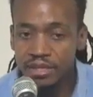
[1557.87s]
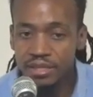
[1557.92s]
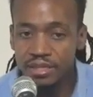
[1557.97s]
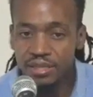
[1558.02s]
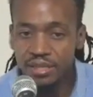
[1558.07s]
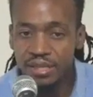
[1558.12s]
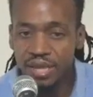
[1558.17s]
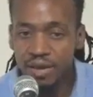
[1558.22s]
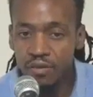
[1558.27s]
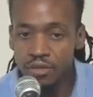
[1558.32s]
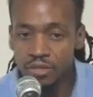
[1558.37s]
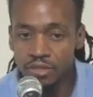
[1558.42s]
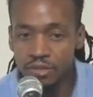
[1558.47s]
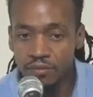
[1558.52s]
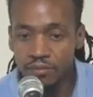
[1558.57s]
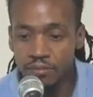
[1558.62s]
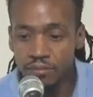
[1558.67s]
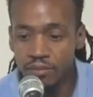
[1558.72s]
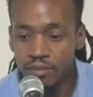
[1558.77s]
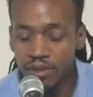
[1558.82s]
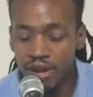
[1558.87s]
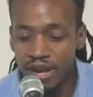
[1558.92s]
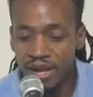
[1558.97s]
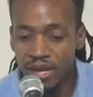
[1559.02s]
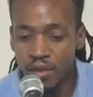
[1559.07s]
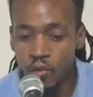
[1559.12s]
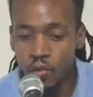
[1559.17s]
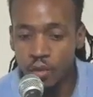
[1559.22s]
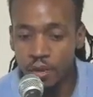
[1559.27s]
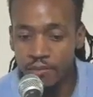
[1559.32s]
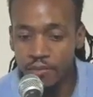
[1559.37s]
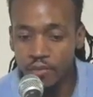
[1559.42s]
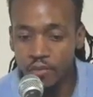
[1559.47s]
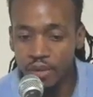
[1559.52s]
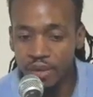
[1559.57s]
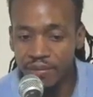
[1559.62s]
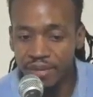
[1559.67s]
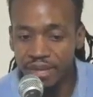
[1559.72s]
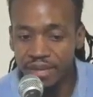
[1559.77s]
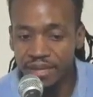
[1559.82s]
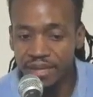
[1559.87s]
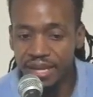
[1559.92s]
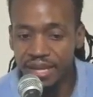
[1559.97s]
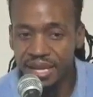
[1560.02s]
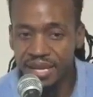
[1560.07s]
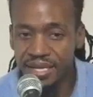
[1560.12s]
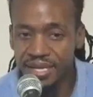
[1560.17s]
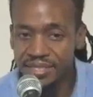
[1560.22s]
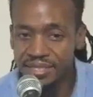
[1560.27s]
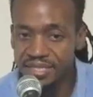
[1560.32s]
they were some praying women, and it's